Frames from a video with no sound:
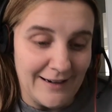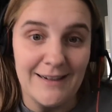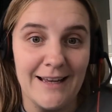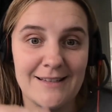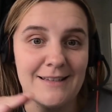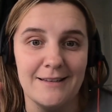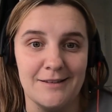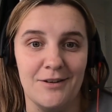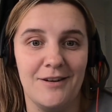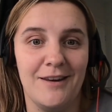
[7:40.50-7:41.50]
last
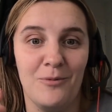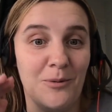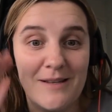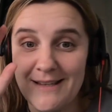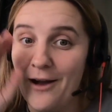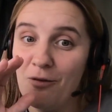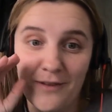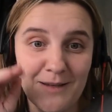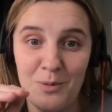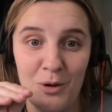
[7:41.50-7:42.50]
season. We were sat on
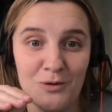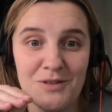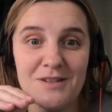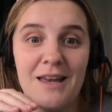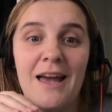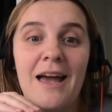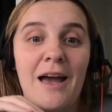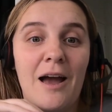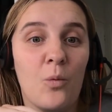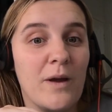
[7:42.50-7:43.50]
these pods.
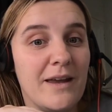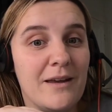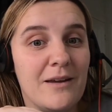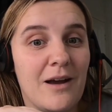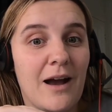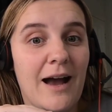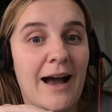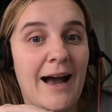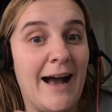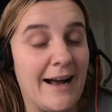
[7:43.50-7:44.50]
We
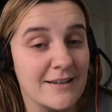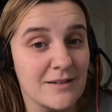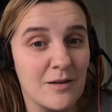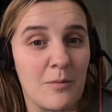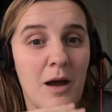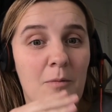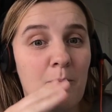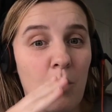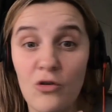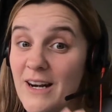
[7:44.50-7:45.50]
had
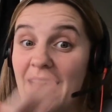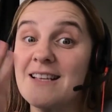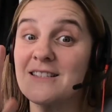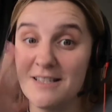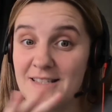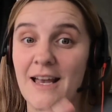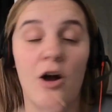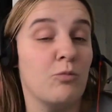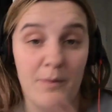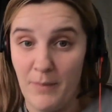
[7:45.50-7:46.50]
more or less
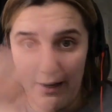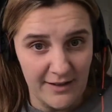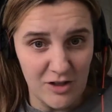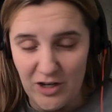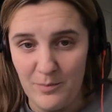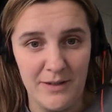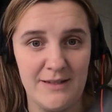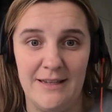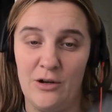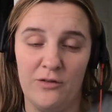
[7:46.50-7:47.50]
with minus the
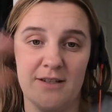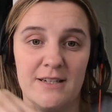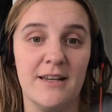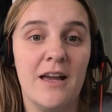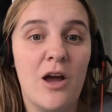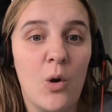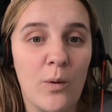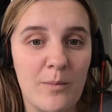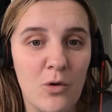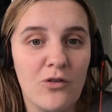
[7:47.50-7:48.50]
Champions League, obviously.
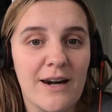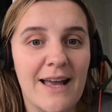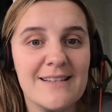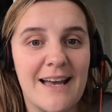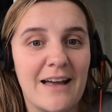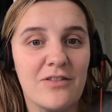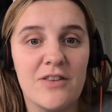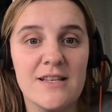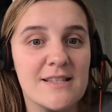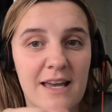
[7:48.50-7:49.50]
We more or less had
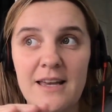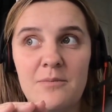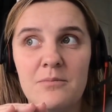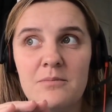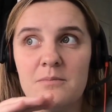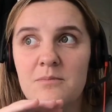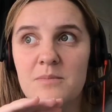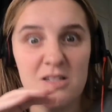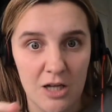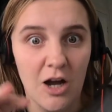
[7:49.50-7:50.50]
the same
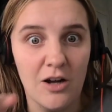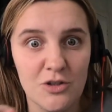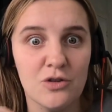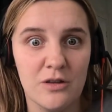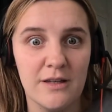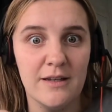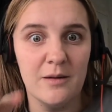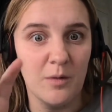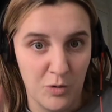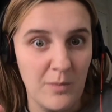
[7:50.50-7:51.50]
start to
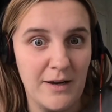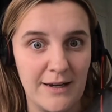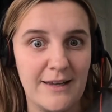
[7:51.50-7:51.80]
the Premier League